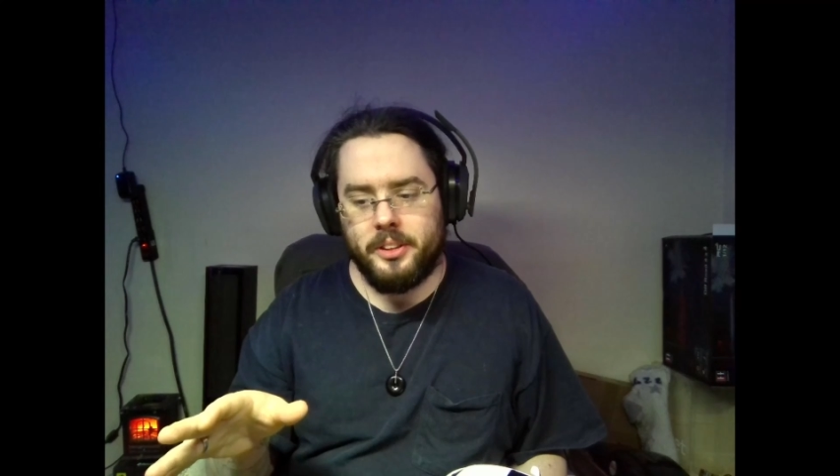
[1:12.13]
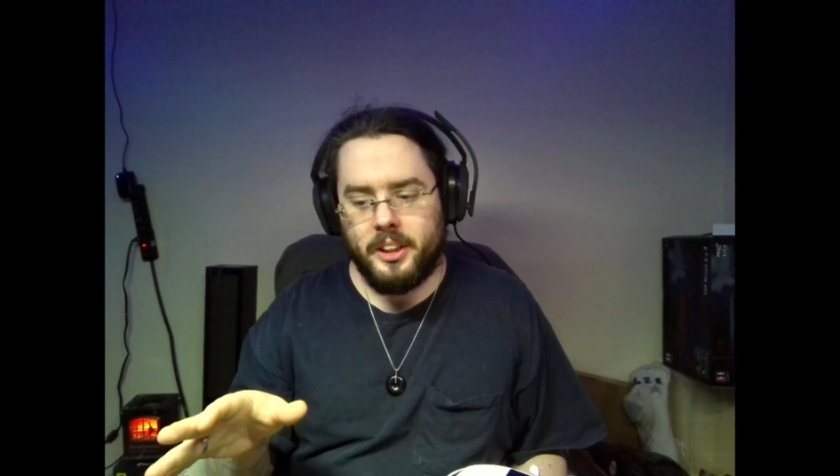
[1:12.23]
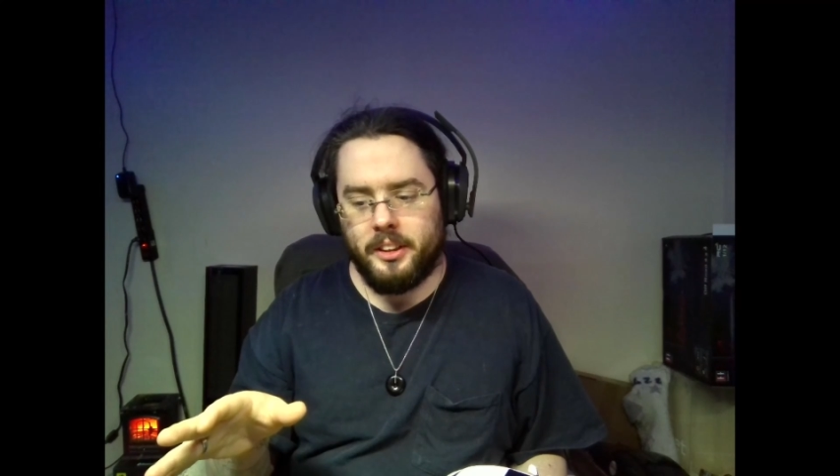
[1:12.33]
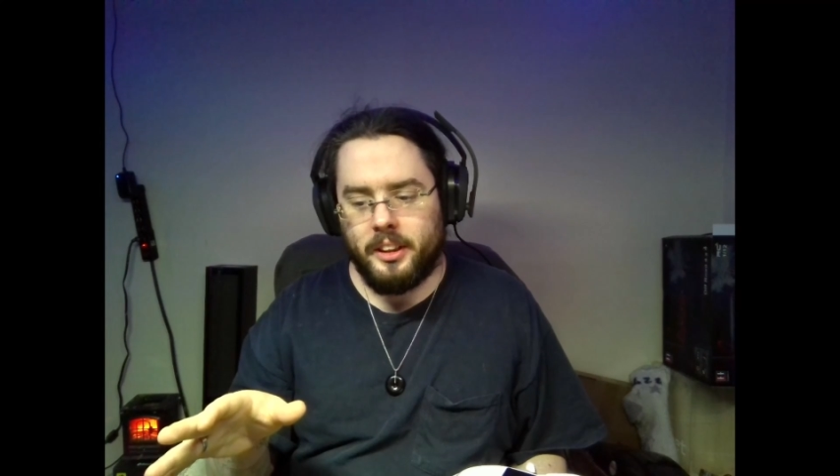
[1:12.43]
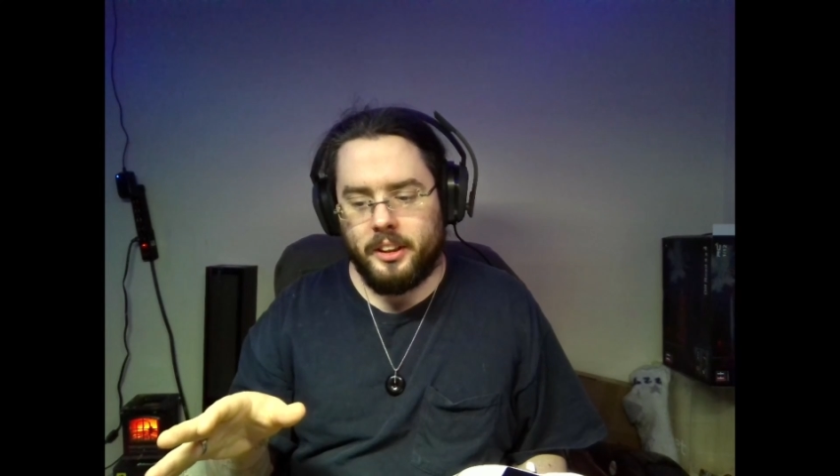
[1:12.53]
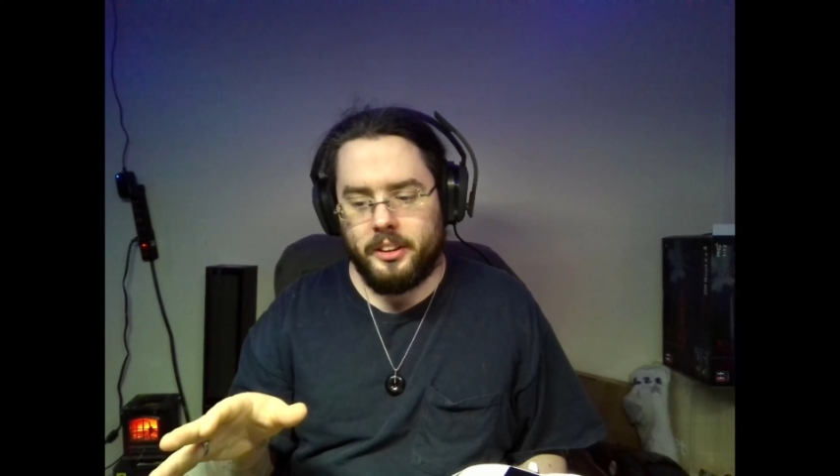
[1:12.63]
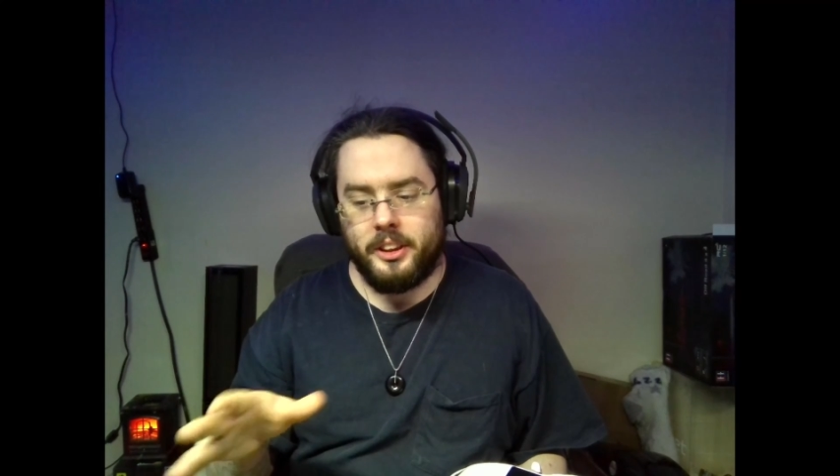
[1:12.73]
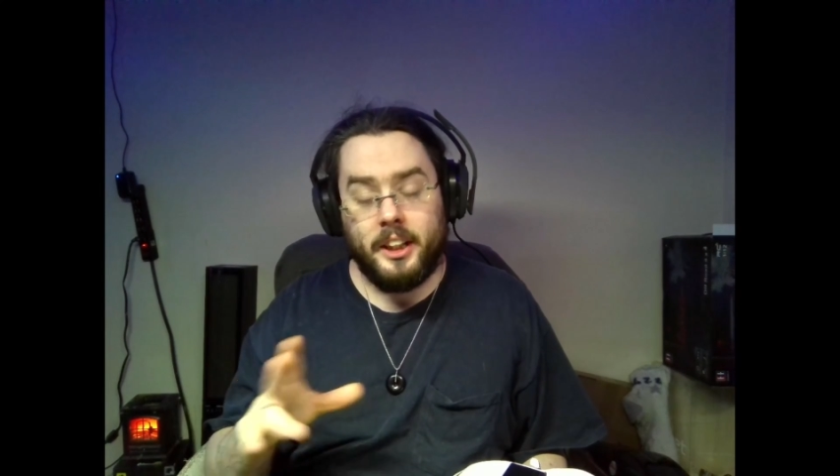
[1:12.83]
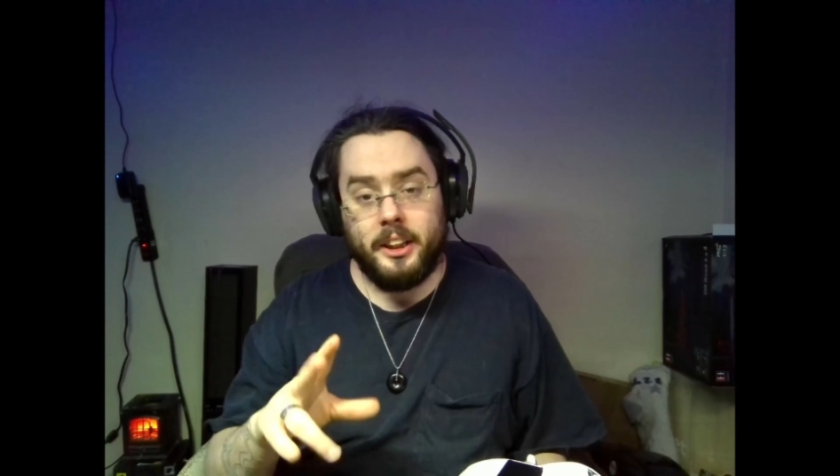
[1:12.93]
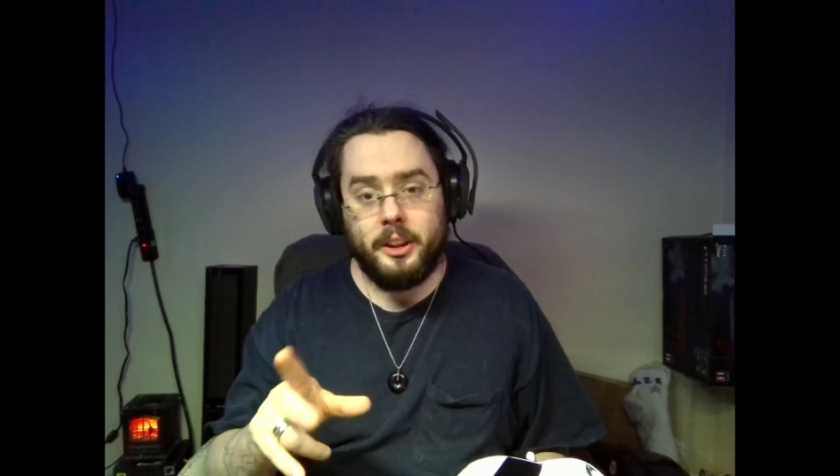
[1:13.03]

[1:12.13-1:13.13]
and Johnny